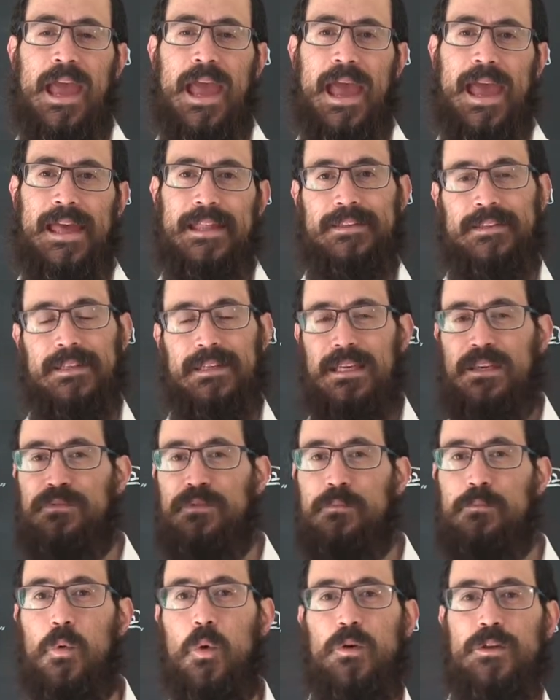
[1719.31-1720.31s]
And
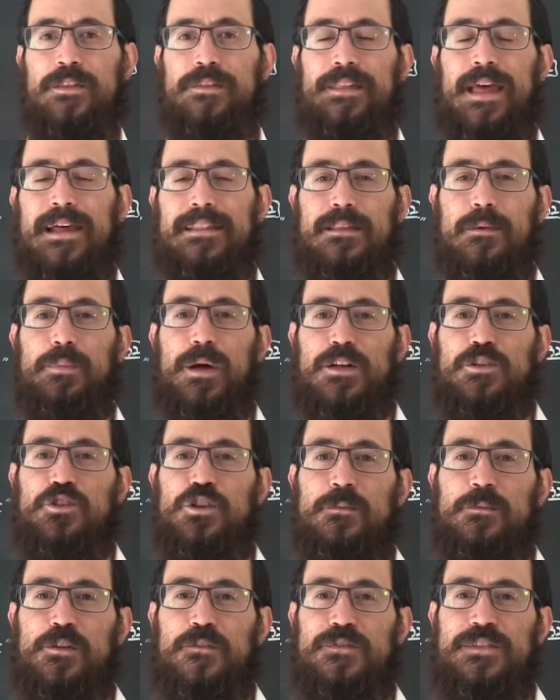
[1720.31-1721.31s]
even more than that, the Baal
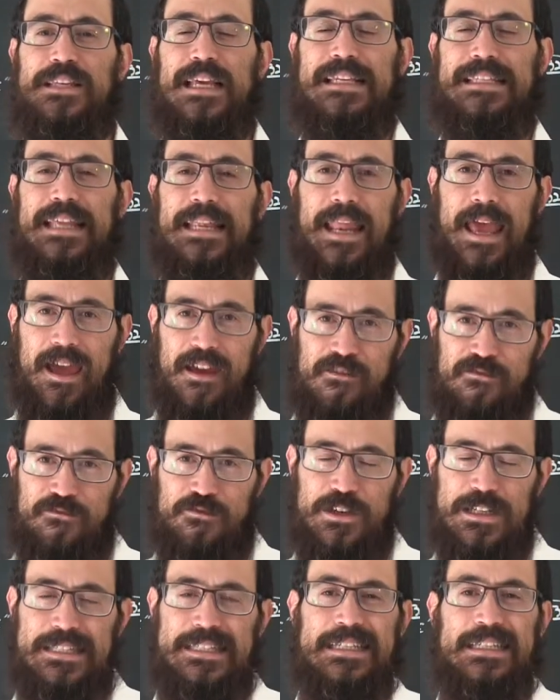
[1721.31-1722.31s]
Shem Tov says that
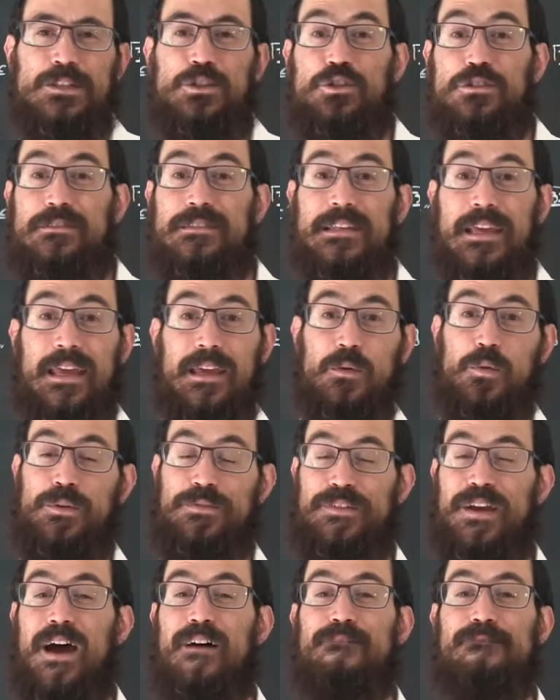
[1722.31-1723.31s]
every single day
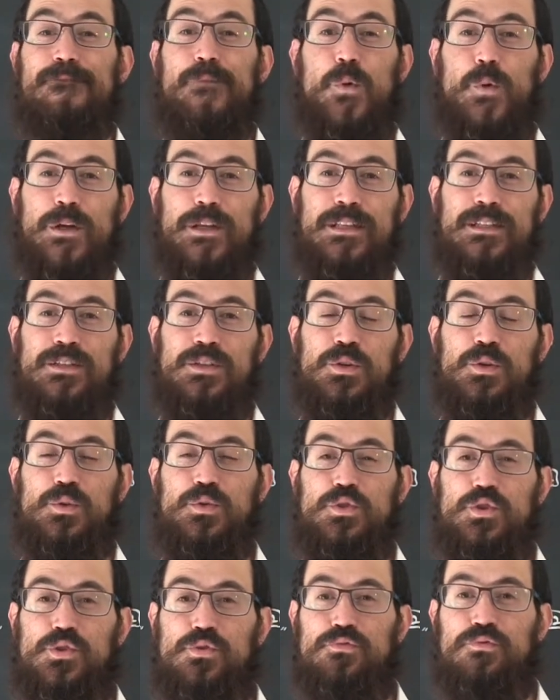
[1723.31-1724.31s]
we've got
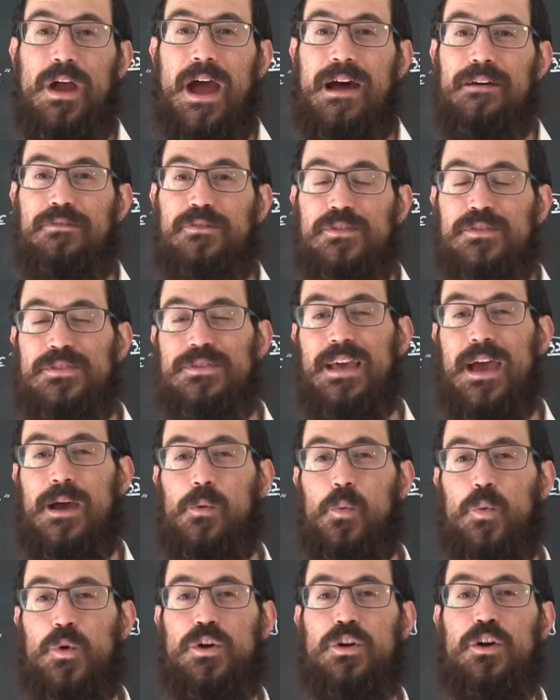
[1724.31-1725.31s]
42 travels
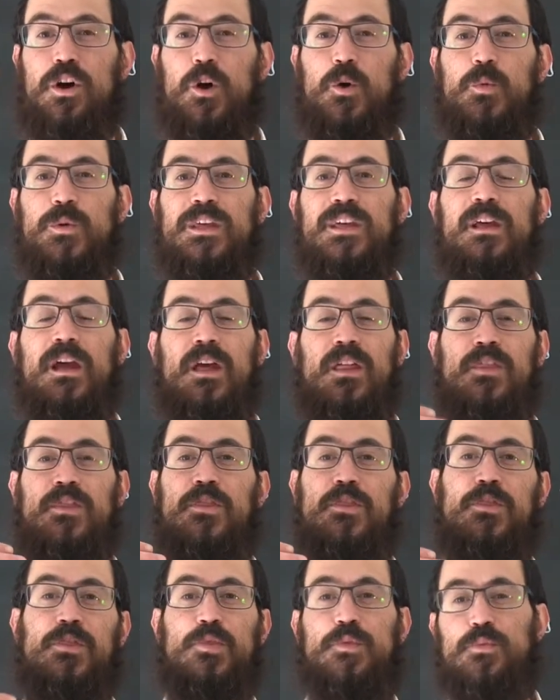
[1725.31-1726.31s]
that we're going
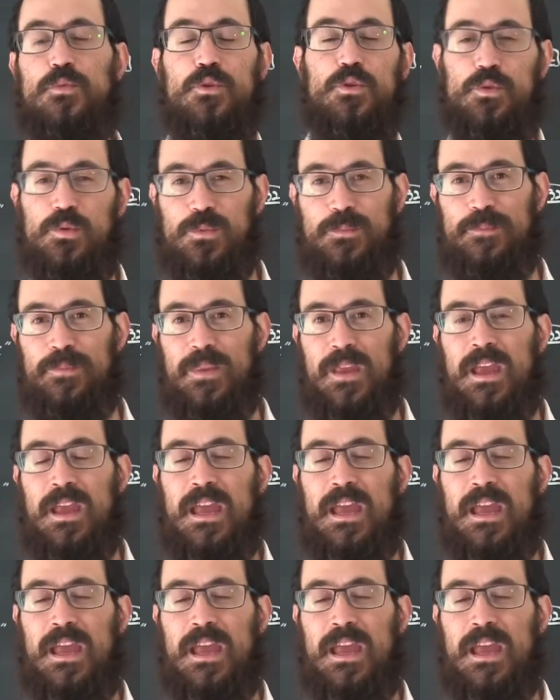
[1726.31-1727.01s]
through.